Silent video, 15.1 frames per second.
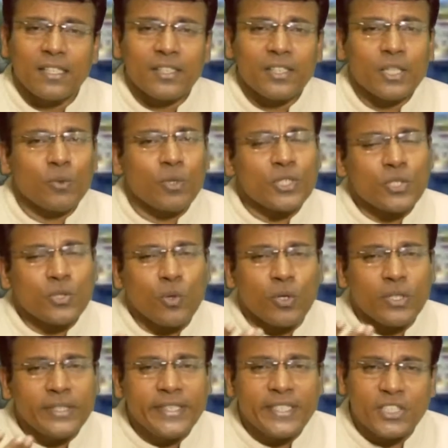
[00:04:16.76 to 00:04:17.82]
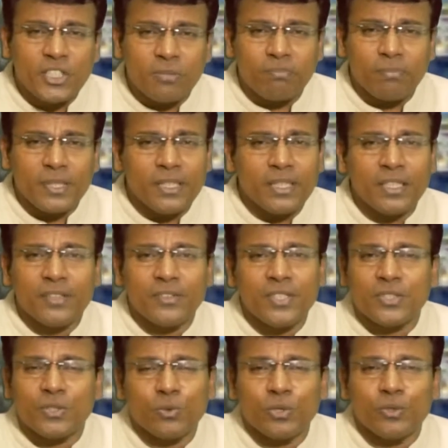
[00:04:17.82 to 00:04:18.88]
There was no discipline in
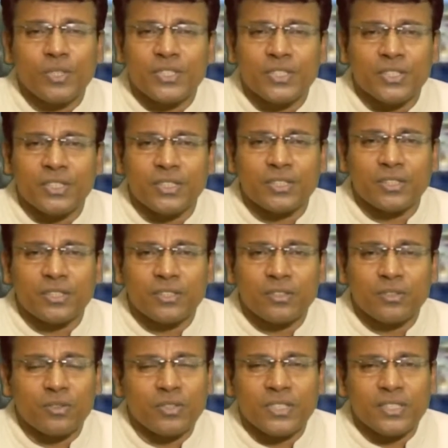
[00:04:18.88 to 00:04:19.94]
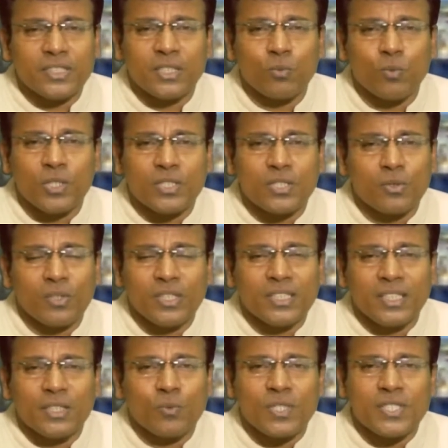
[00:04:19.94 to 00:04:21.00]
these universities. No teaching was, no
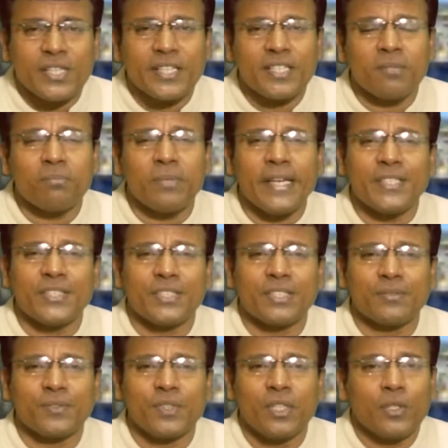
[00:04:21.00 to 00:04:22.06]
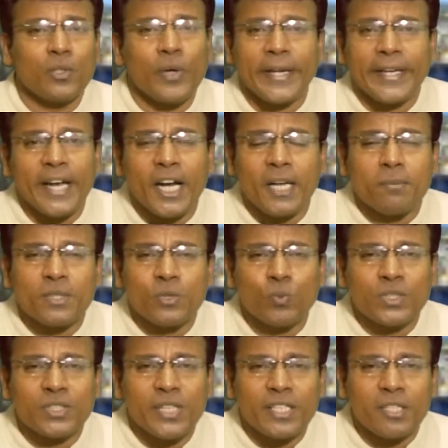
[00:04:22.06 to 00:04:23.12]
learning was taking place. No academics
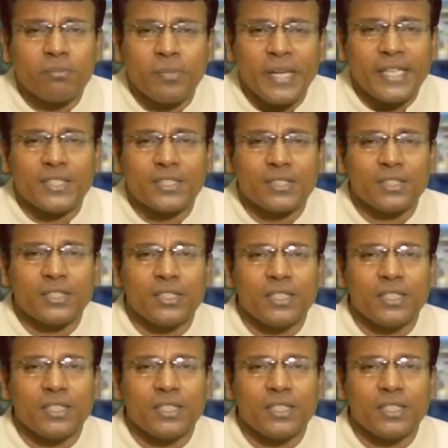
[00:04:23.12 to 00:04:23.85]
was taking place.